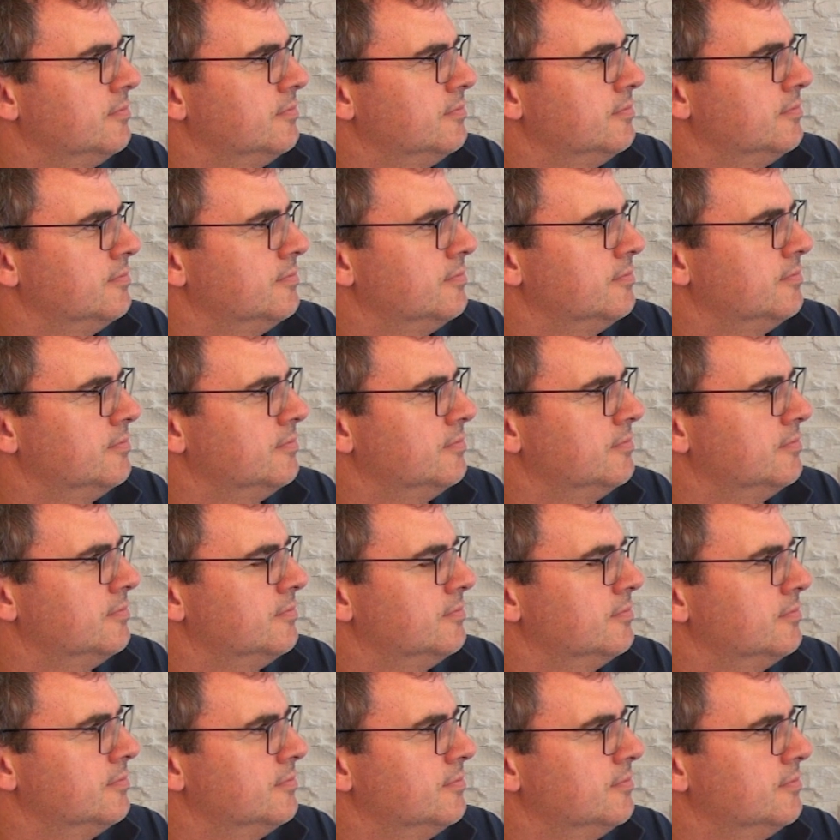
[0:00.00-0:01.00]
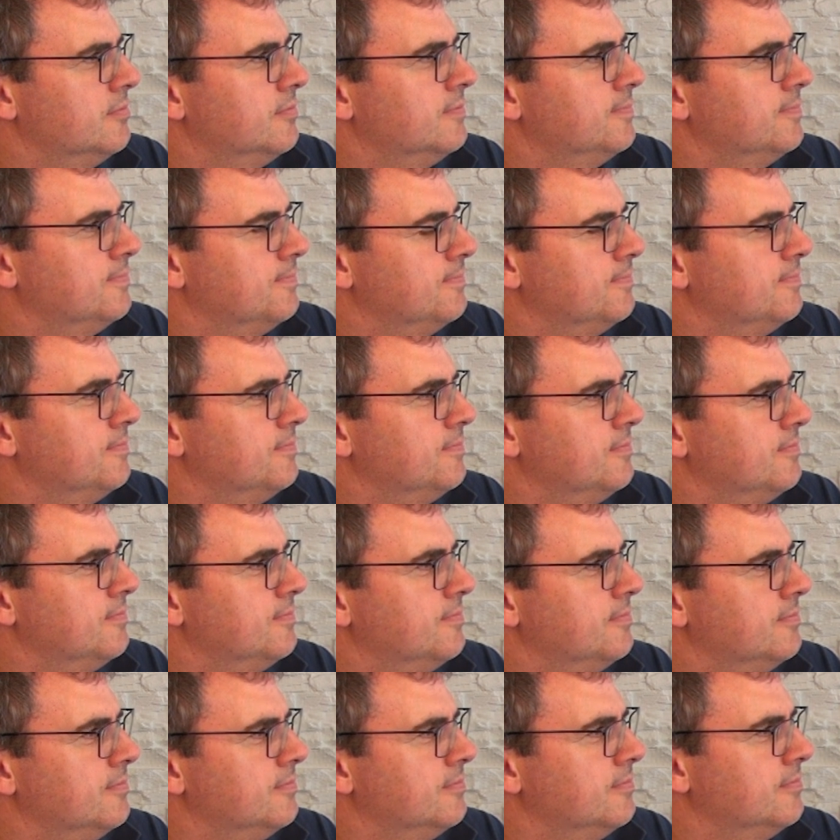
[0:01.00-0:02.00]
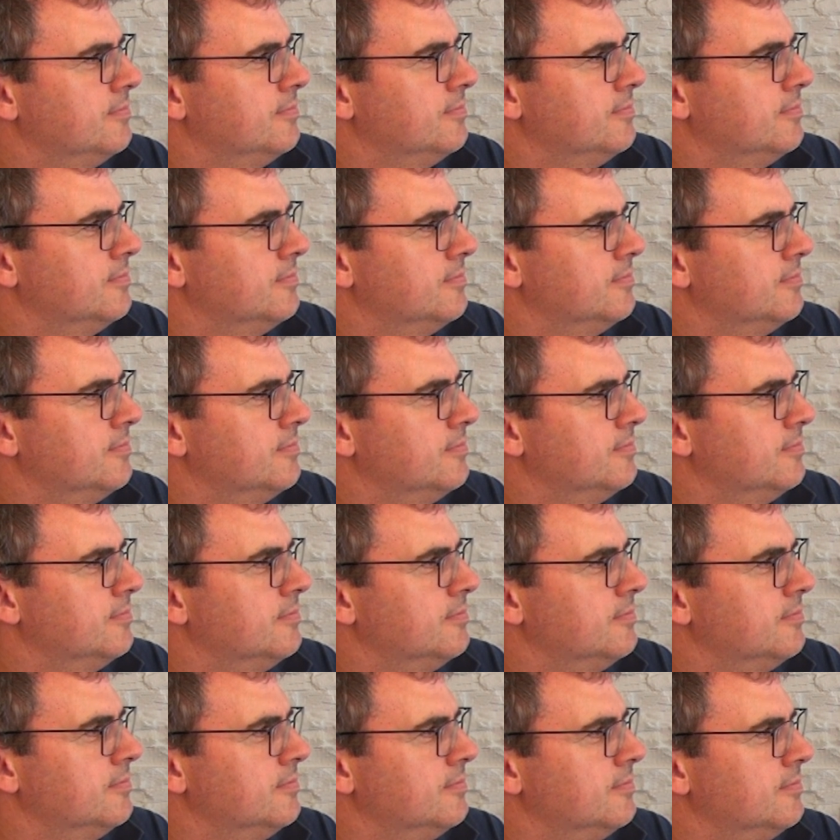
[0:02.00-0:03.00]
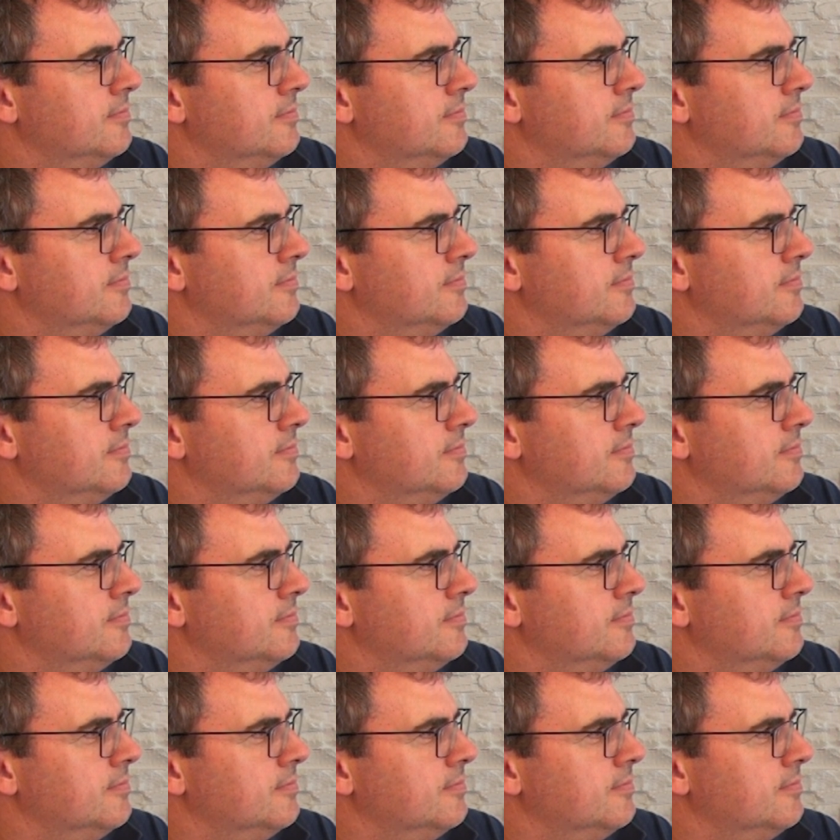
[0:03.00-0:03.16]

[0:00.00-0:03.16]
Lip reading: No words are spoken by the person on screen.